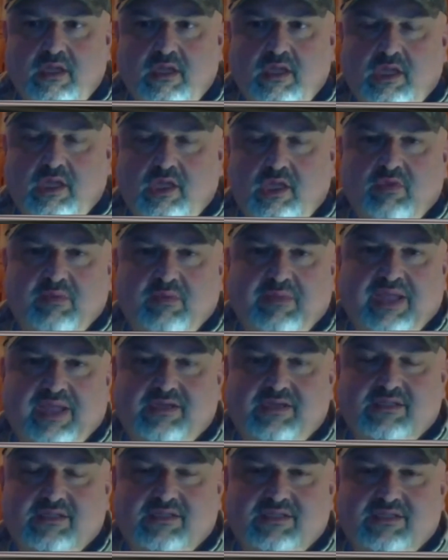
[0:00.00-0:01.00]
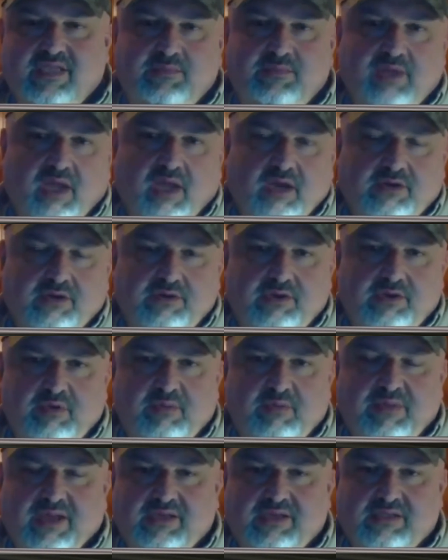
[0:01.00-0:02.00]
you went back to the same doctor and you
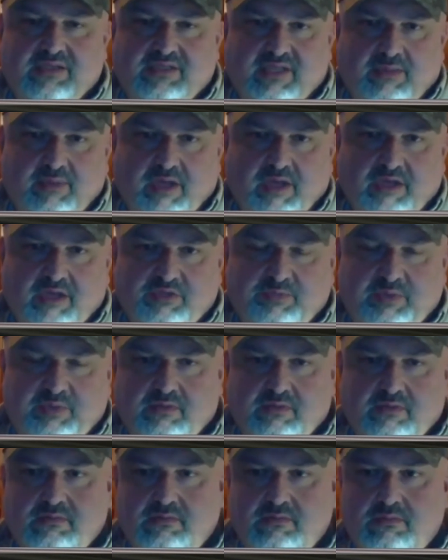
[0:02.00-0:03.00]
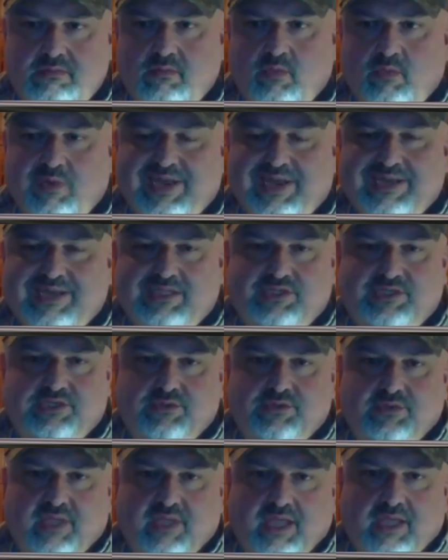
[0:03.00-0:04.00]
went back to the same hospital. Why did you
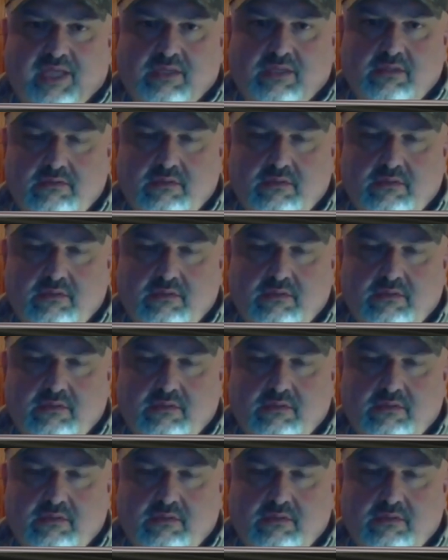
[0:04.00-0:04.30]
do that?